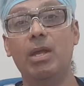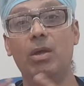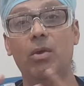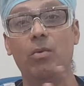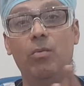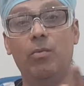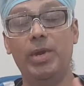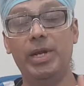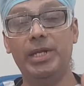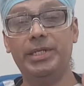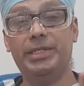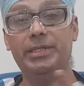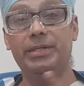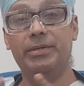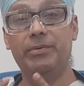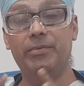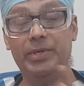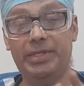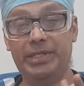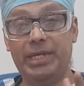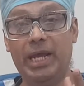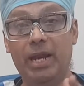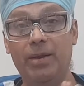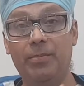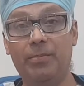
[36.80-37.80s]

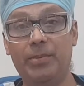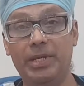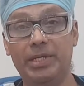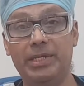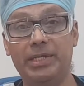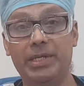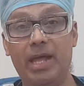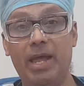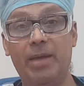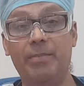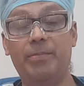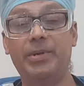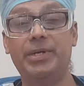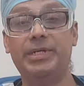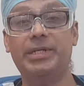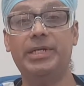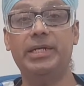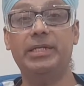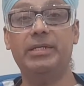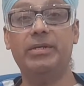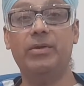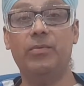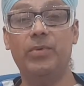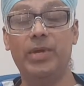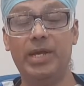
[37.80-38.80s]
which help us appreciate
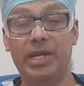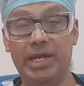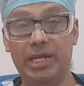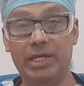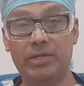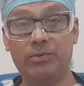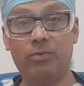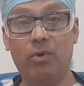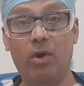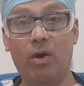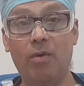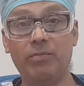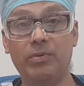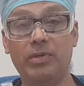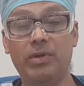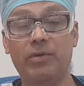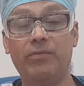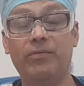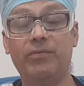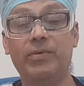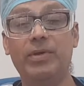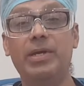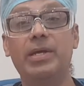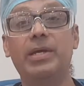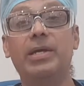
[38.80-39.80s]
the various forms of
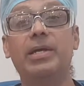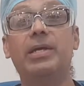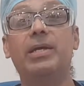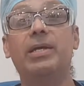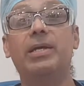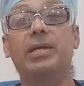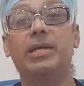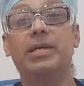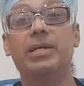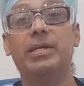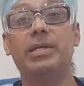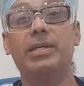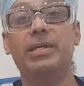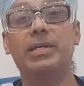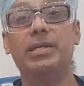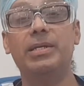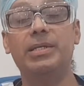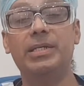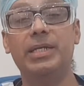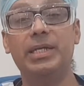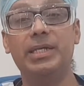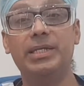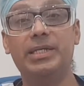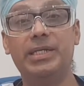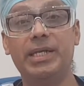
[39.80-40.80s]

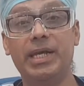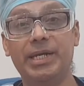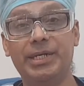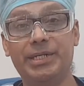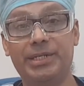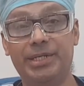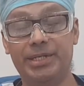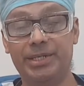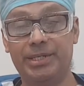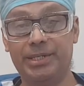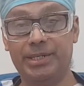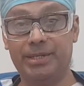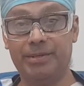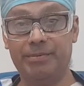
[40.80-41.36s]
sensations.